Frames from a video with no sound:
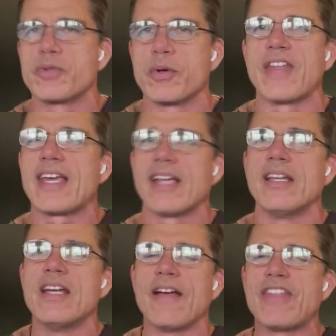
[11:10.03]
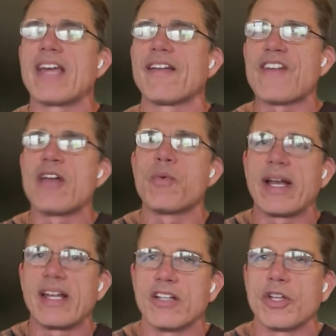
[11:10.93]
So if they can find a
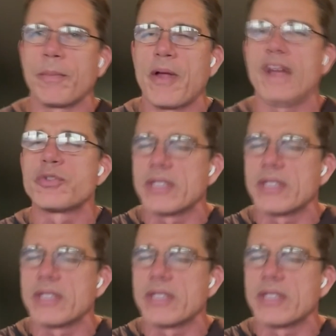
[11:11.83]
way to get into the playoffs,